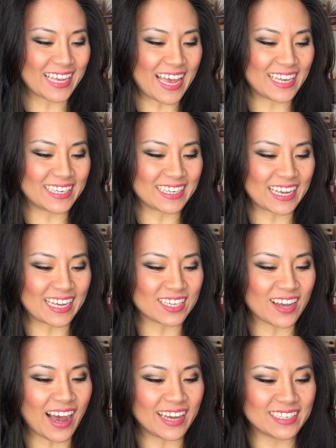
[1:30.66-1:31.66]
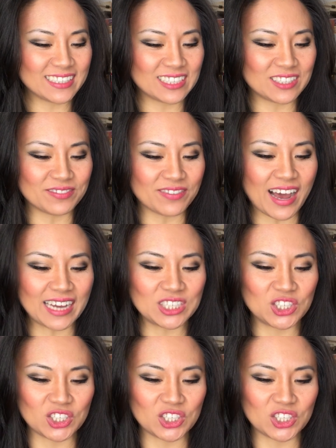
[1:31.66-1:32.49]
and guided divine